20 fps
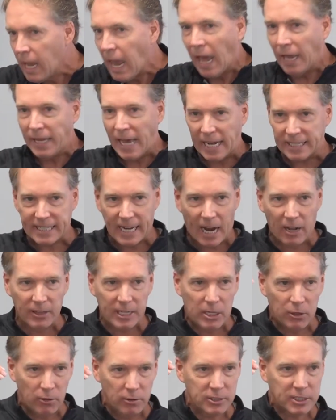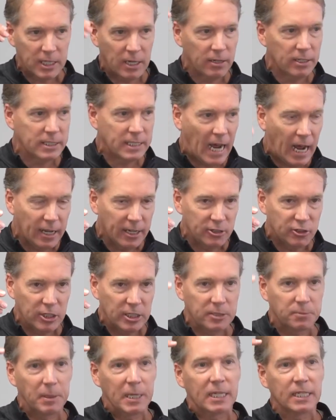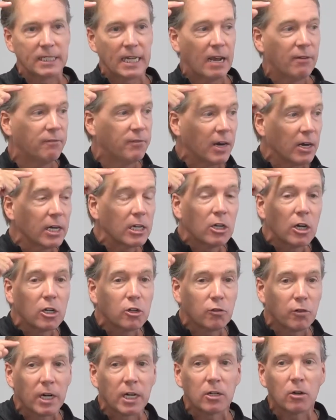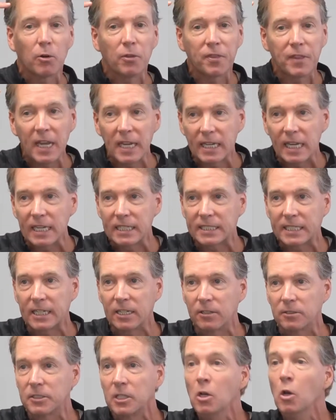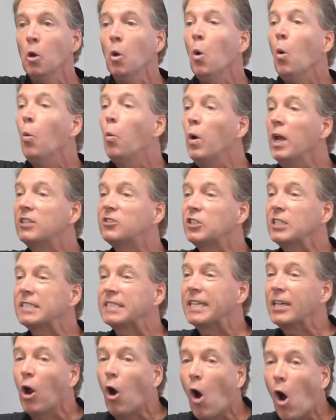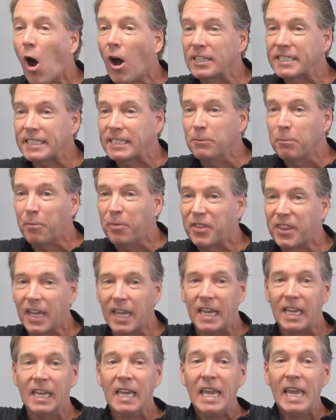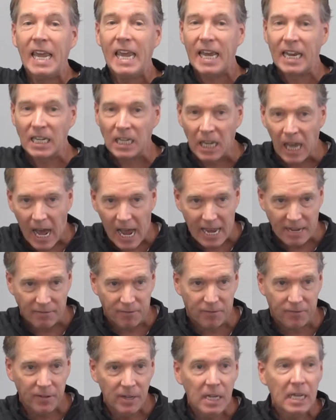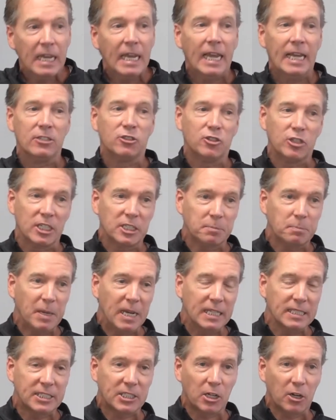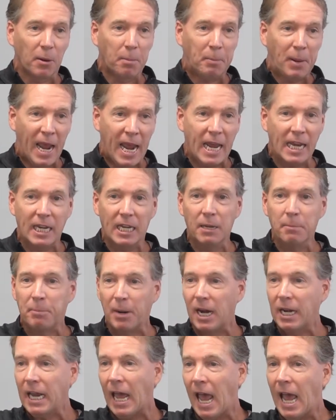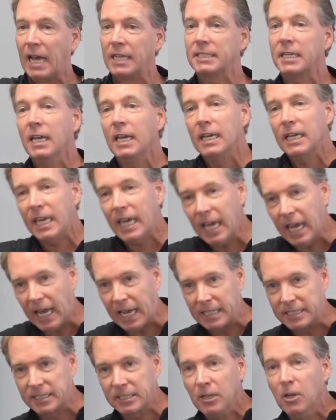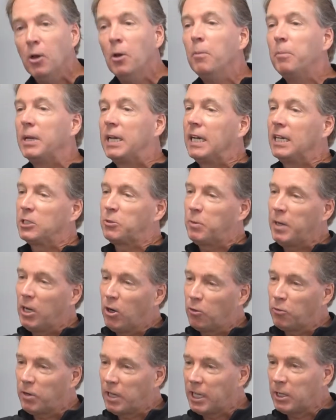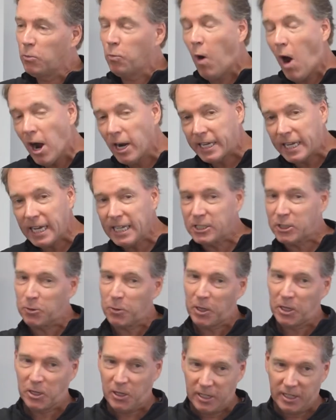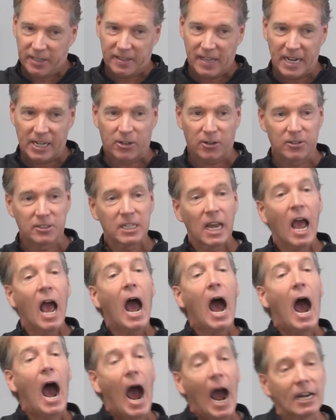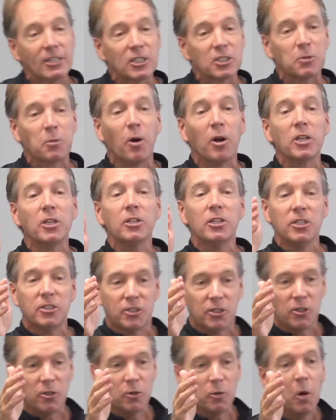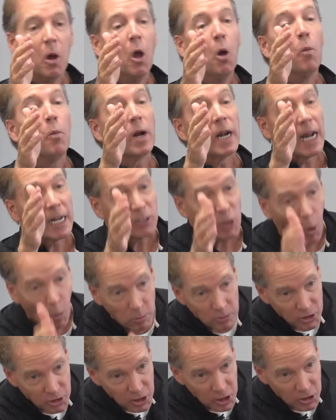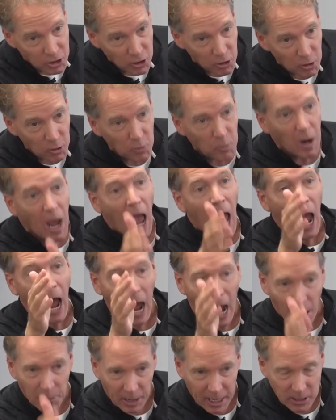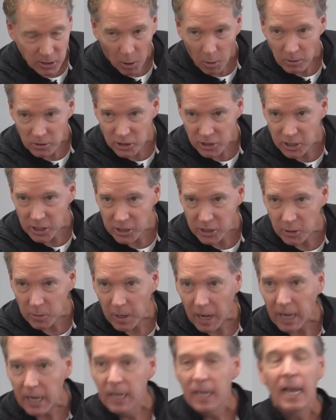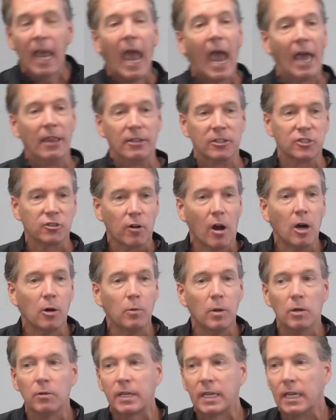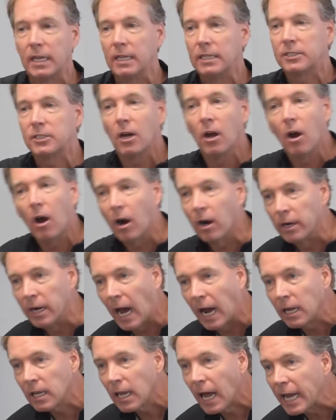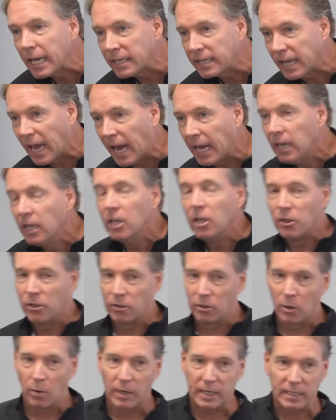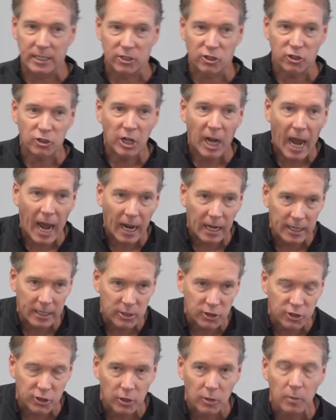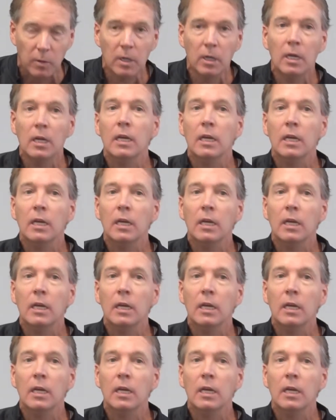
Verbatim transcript: And that's how they use their intelligence, because they have very good critical thinking skills, which is an awesome thing in life. It just means they're a pain in the butt as kids, because we don't really want kids who are good thinkers. I just want you to do what I told you to do, how I told you to do it. And the strong-willed kids are not like that. They're going to challenge you.